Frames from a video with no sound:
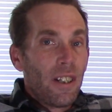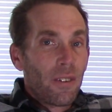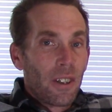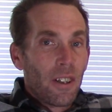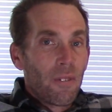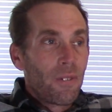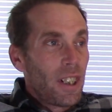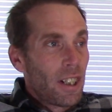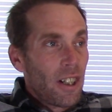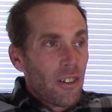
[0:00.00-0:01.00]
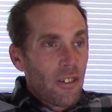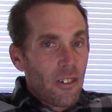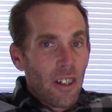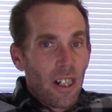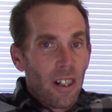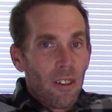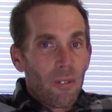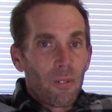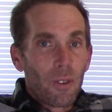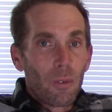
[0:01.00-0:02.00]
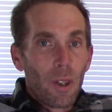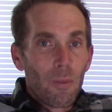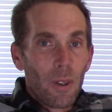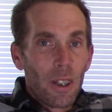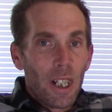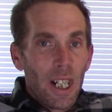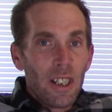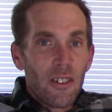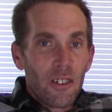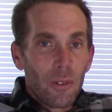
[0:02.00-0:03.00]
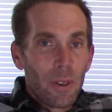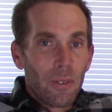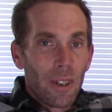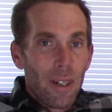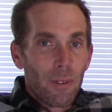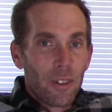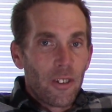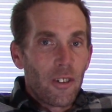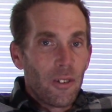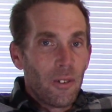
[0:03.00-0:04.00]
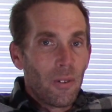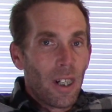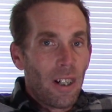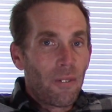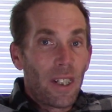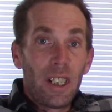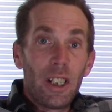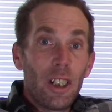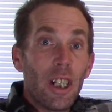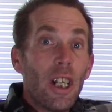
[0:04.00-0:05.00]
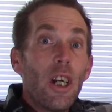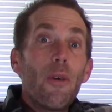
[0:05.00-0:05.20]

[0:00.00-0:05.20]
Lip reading: in order to feed us for one more night until we were able to finally